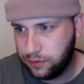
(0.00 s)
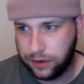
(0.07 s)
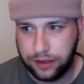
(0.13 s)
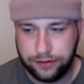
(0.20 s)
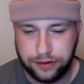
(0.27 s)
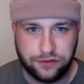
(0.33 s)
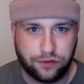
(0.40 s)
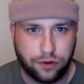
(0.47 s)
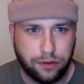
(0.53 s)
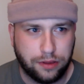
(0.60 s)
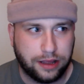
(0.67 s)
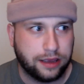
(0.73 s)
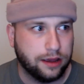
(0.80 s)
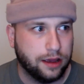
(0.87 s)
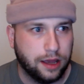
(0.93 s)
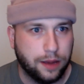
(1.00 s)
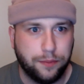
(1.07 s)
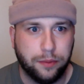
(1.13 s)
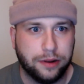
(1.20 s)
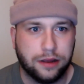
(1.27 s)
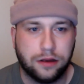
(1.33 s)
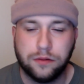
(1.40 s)
whether it's through like a, a
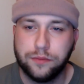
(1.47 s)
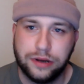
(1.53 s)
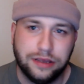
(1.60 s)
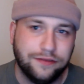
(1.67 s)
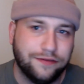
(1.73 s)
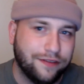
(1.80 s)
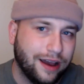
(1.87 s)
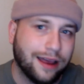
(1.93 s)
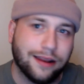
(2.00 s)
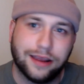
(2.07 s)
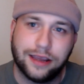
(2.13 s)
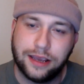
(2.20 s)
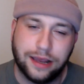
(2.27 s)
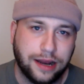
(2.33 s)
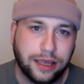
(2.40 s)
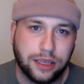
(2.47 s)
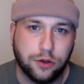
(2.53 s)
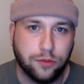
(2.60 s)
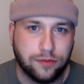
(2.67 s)
public company filing an annual